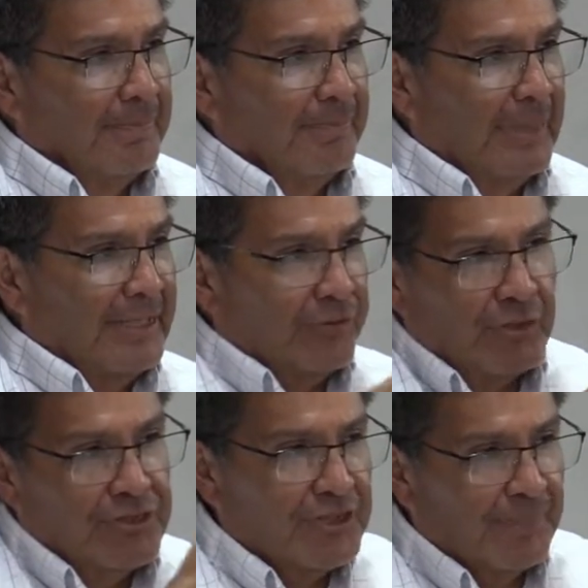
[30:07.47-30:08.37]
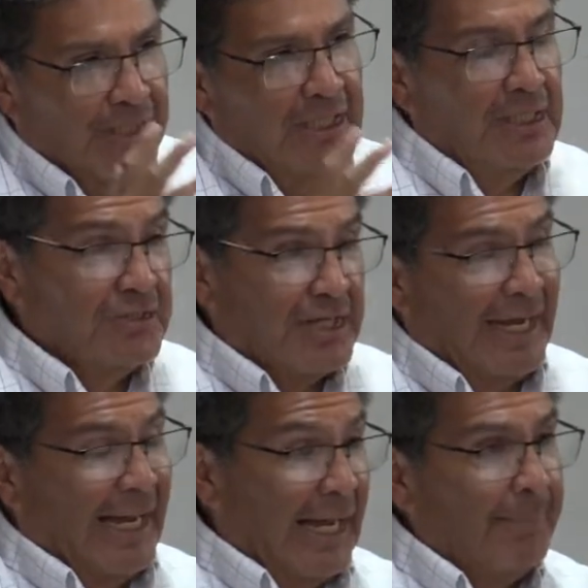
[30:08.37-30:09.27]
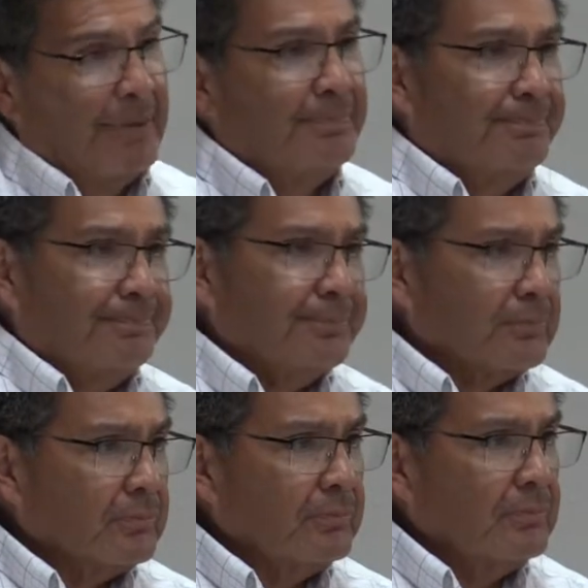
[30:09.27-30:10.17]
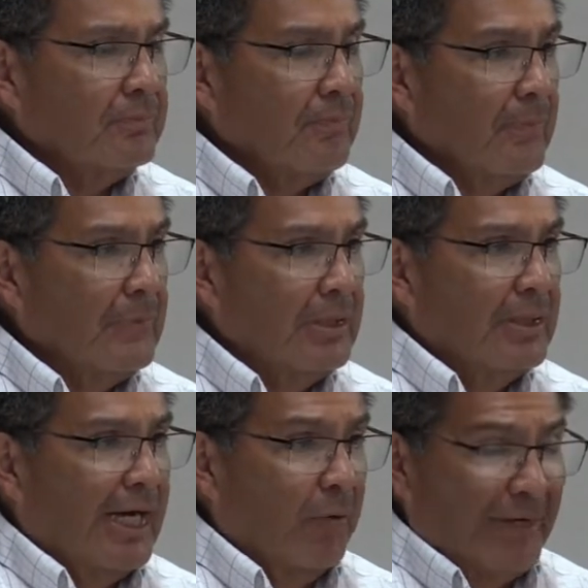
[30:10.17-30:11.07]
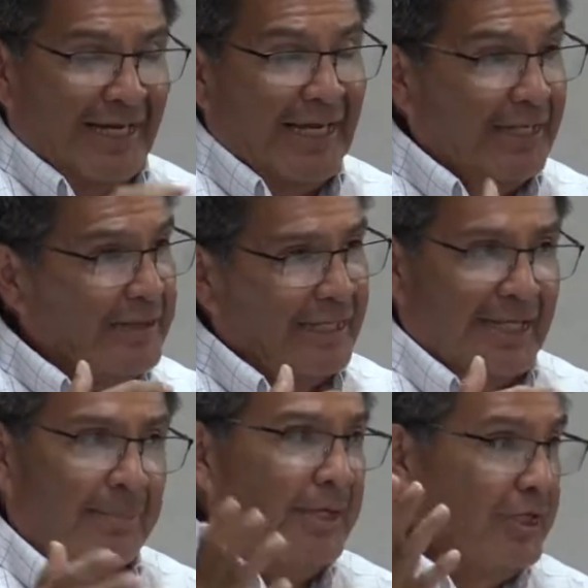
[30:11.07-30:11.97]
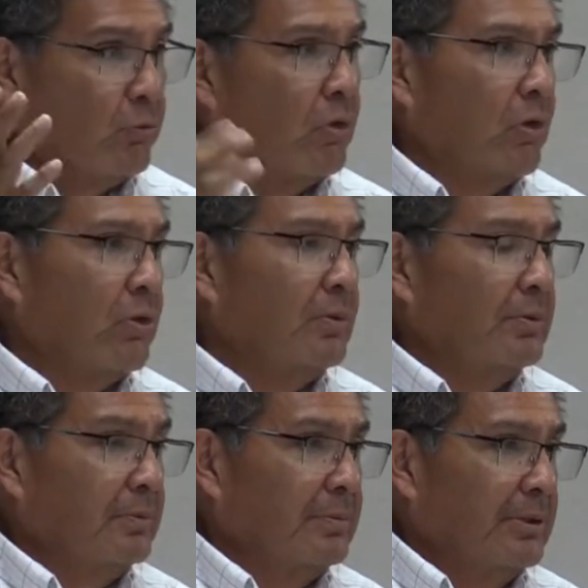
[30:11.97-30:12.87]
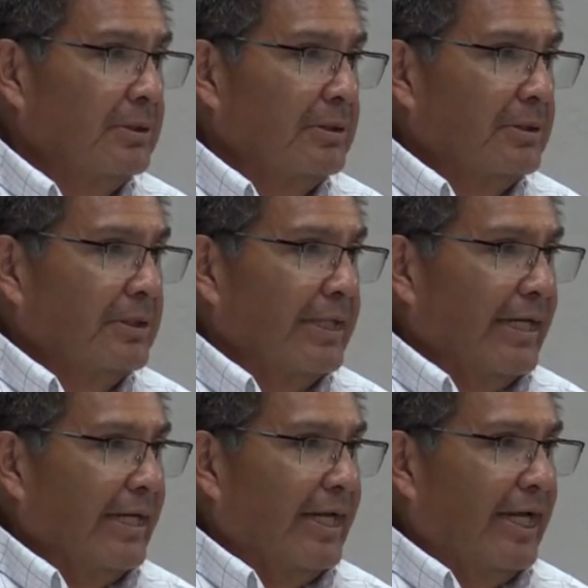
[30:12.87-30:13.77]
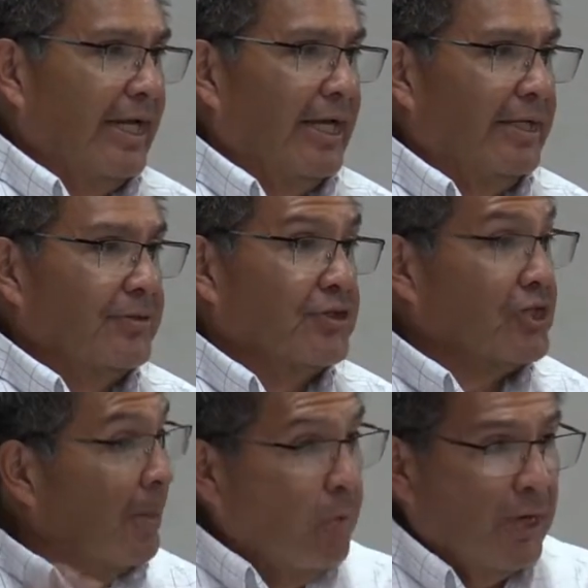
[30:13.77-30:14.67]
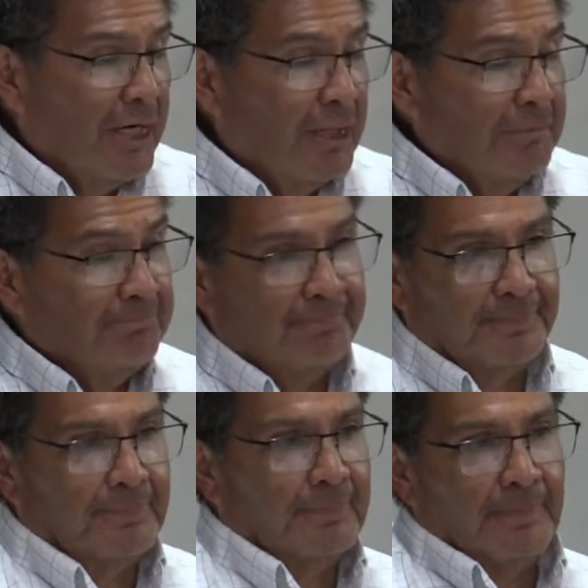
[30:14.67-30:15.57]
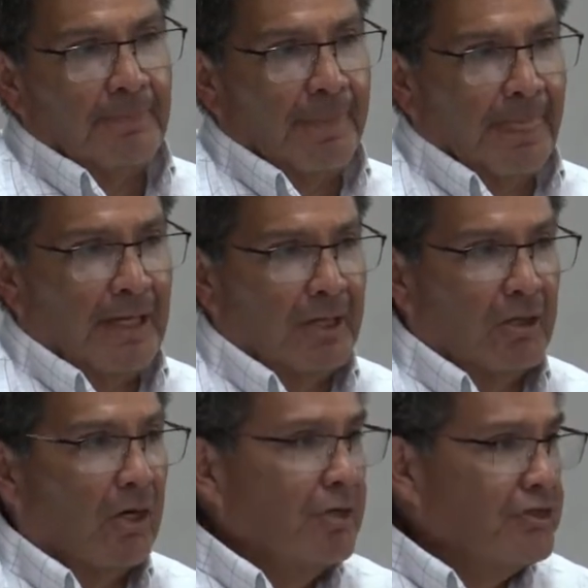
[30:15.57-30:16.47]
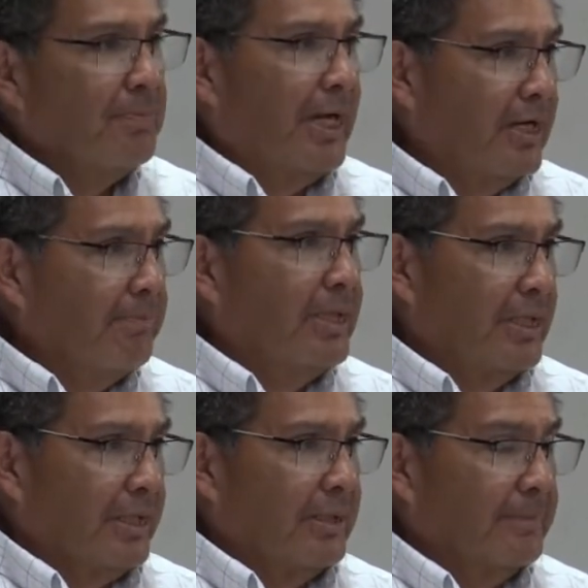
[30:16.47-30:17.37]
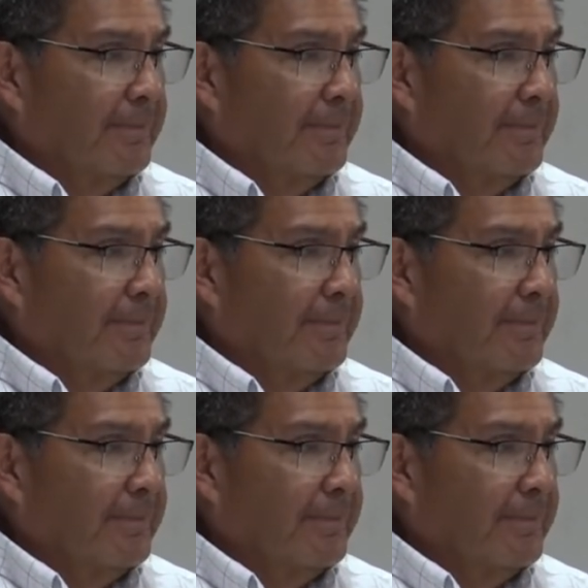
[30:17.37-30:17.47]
but through some things that happened, I went ahead and they let me enroll. And somewhere, a large amount of money